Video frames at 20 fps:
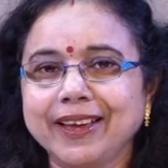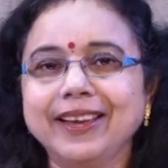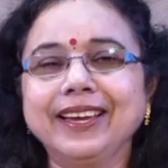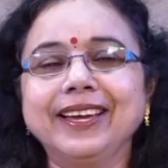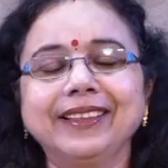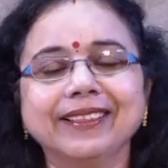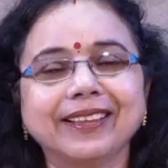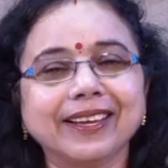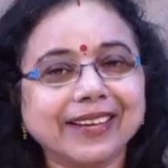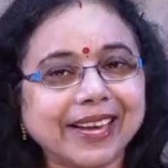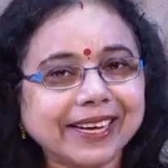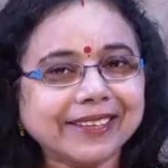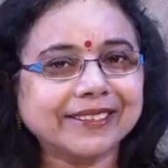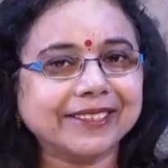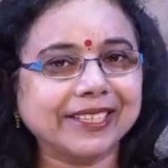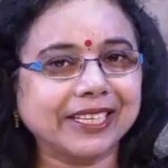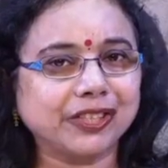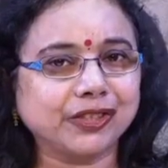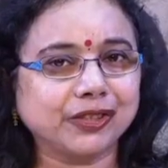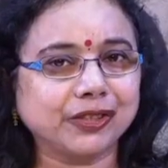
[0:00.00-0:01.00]
In the next
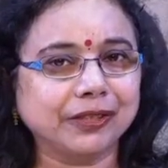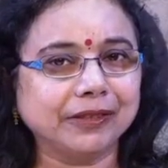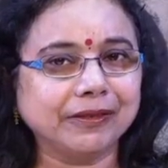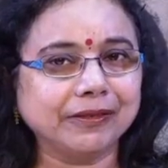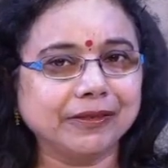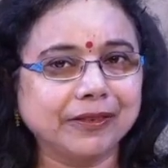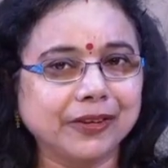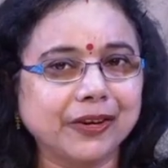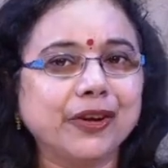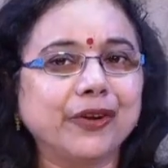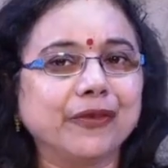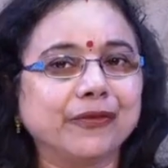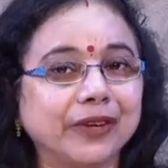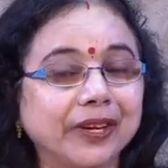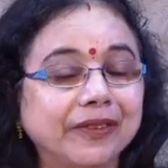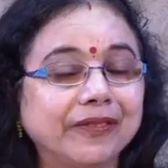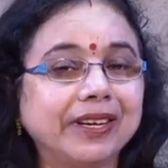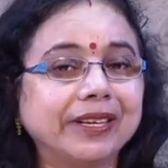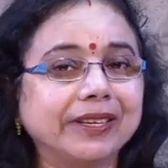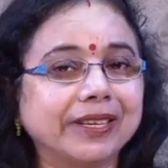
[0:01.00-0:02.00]
session,
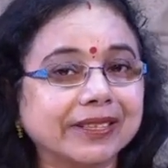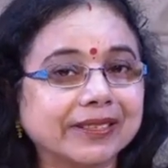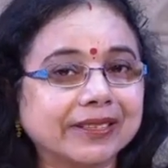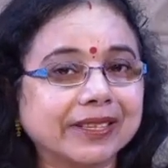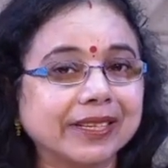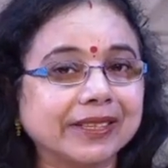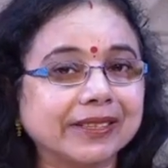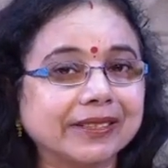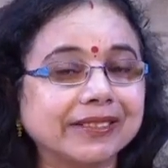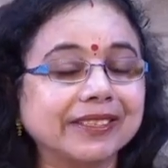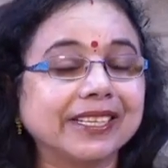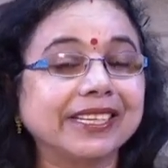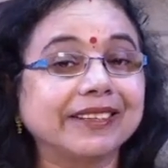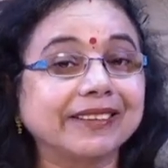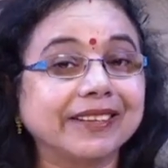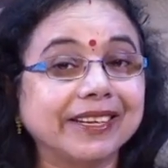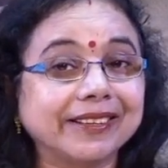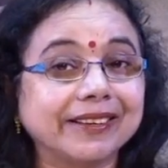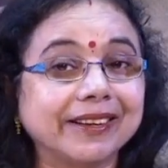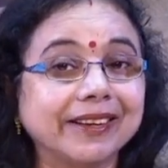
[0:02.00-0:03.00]
we will discuss in
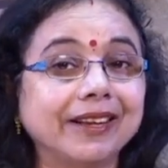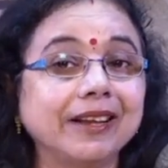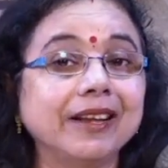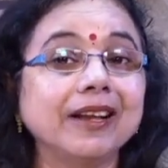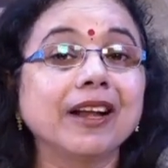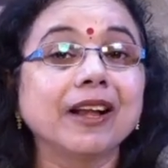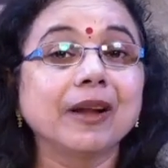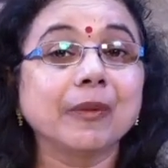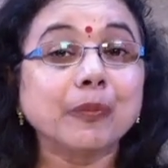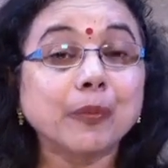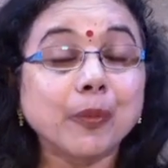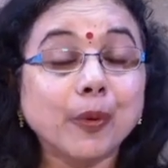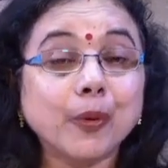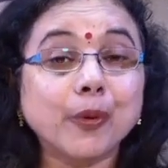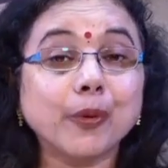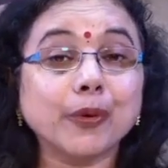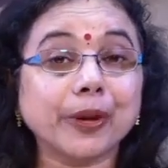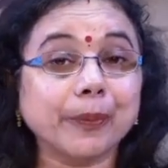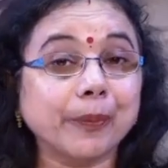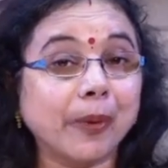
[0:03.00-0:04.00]
detail
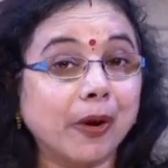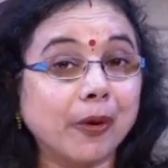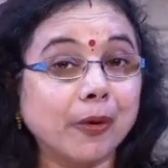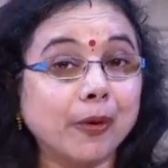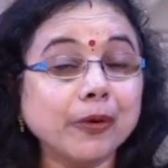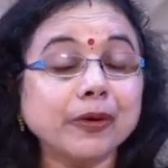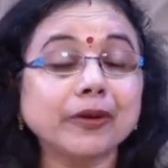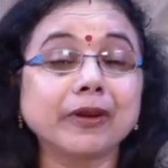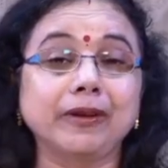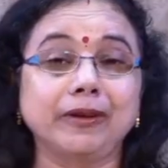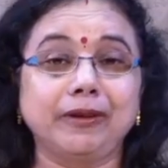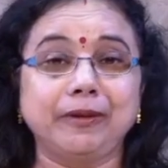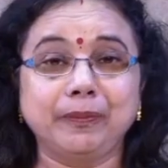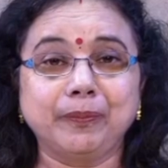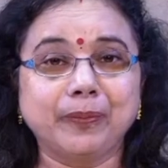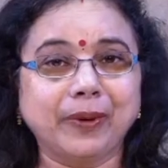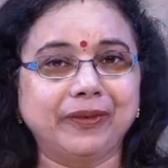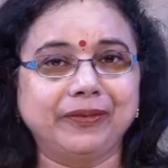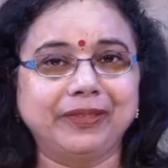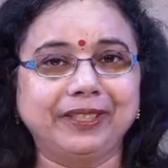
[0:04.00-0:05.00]
more about
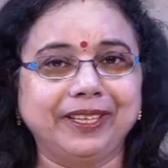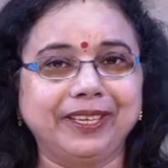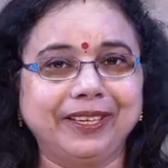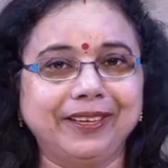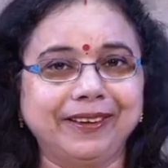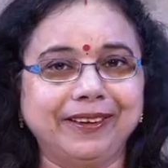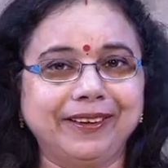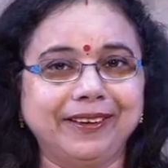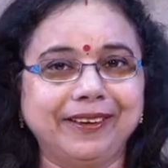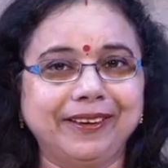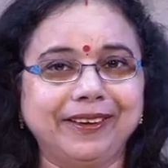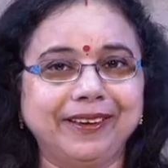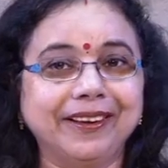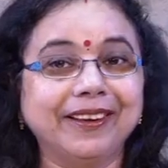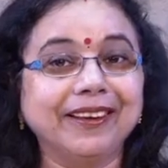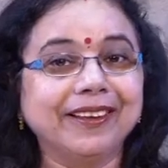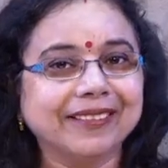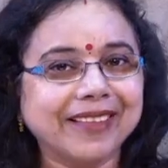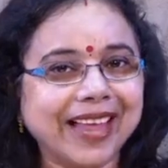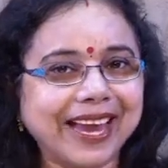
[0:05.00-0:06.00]
poverty.
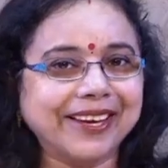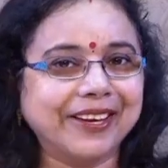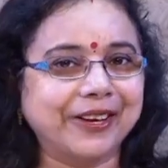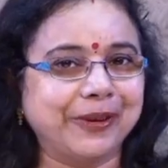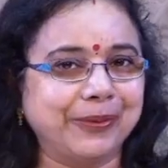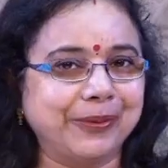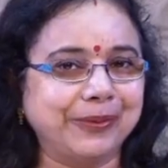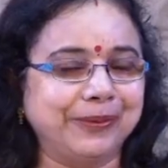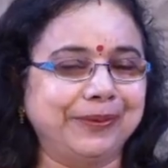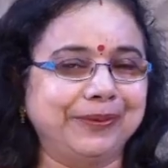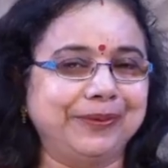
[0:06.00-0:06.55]
Thank you.